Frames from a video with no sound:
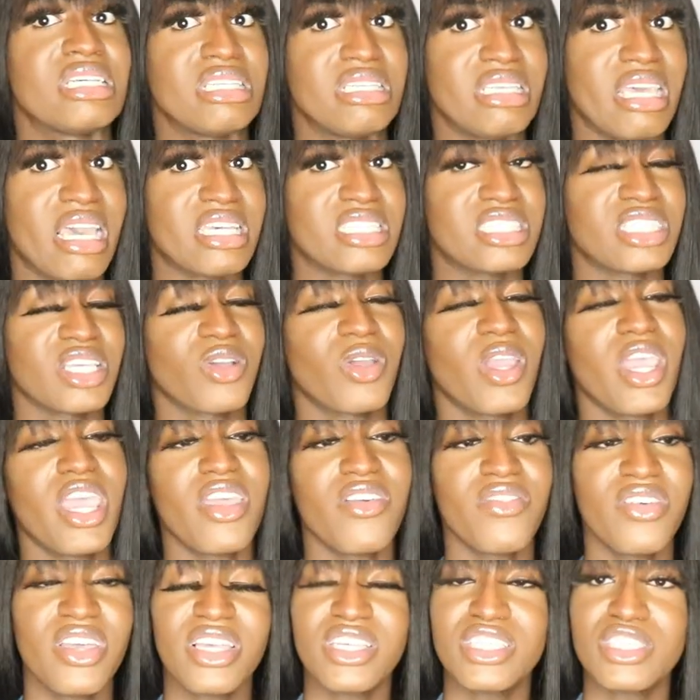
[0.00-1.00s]
yes the
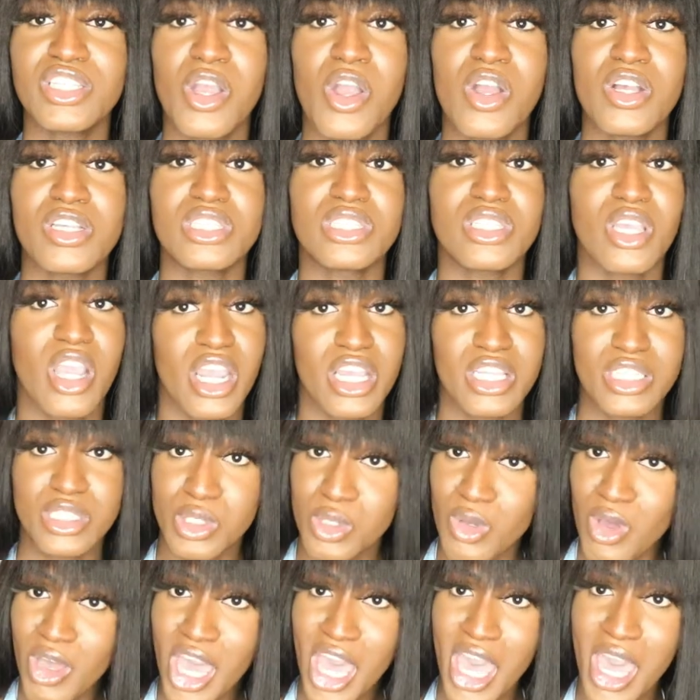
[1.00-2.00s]
cravings are starting
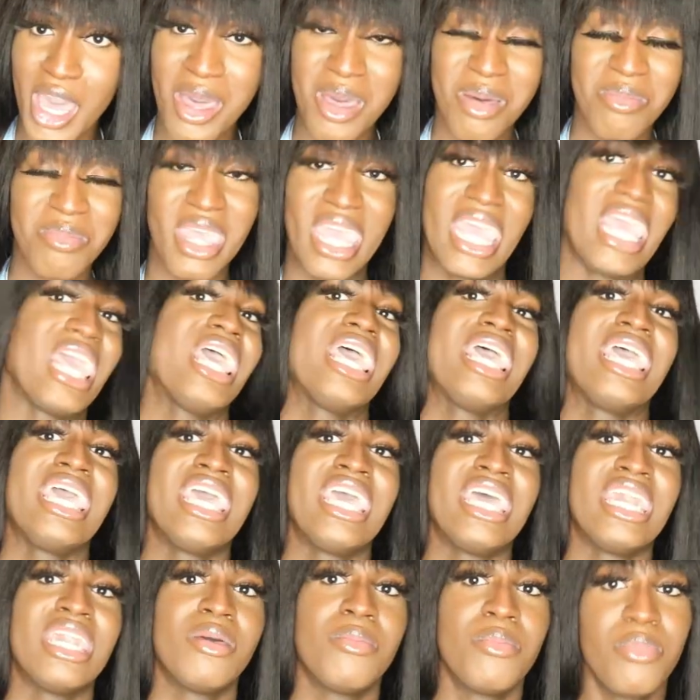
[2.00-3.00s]
to come
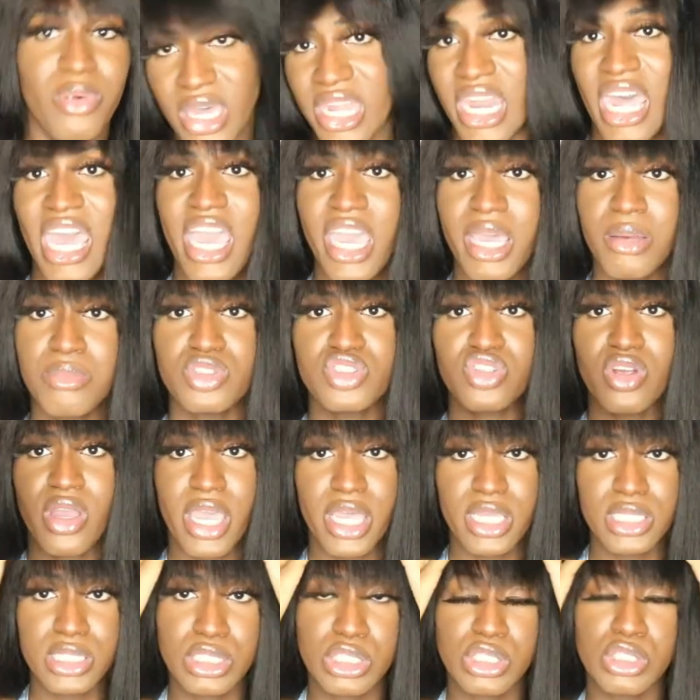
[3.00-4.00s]
in but i'm
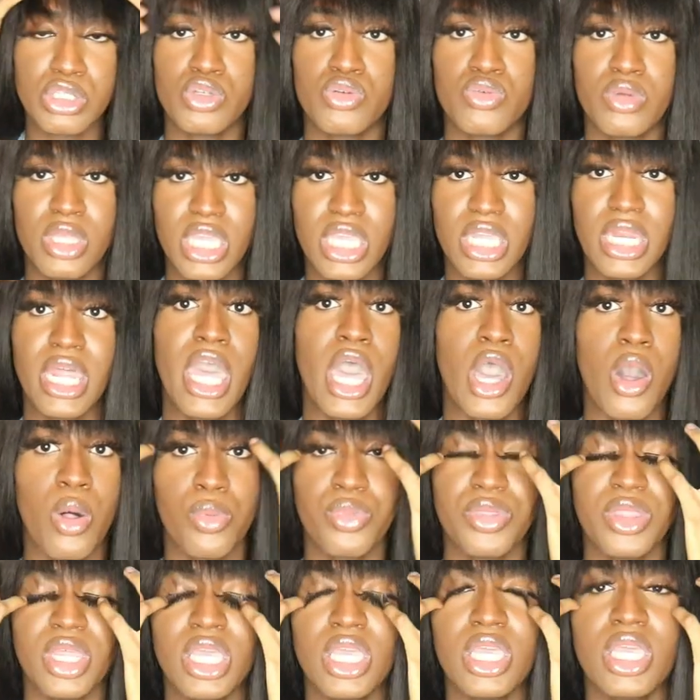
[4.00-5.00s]
trying to eat
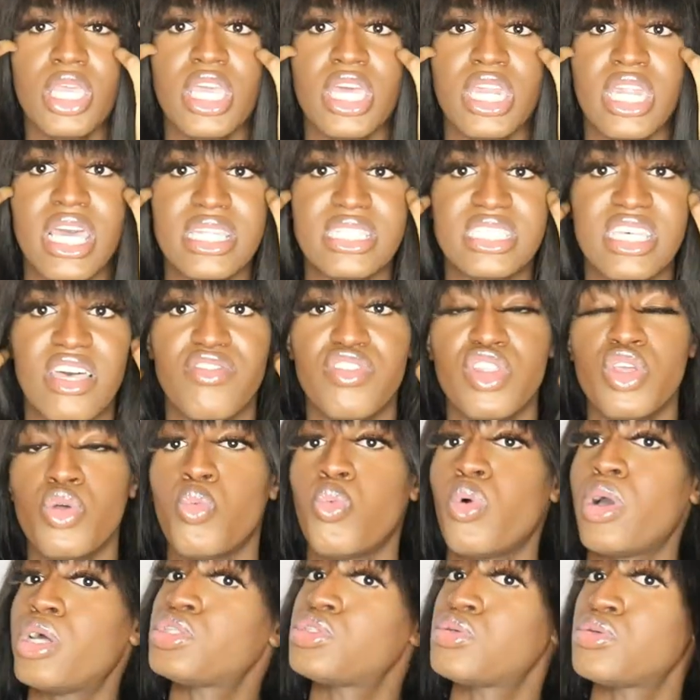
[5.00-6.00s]
healthy and i definitely
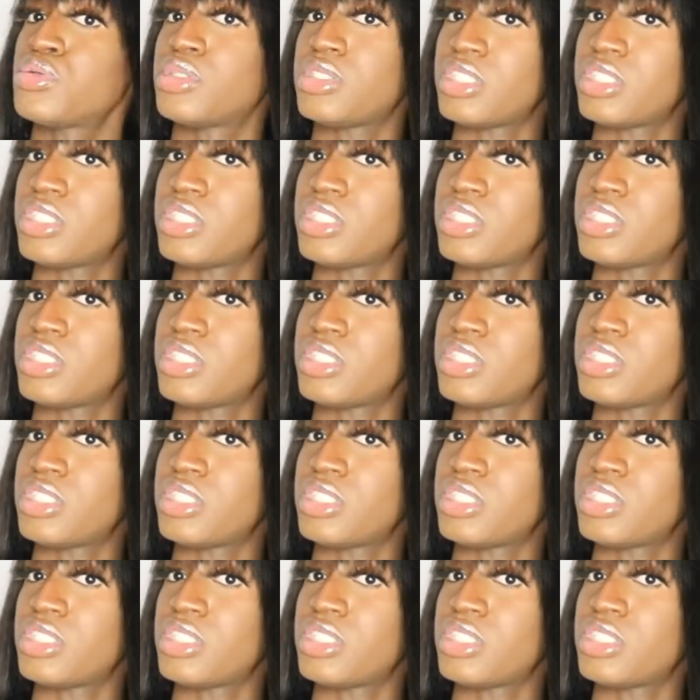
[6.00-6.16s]
want to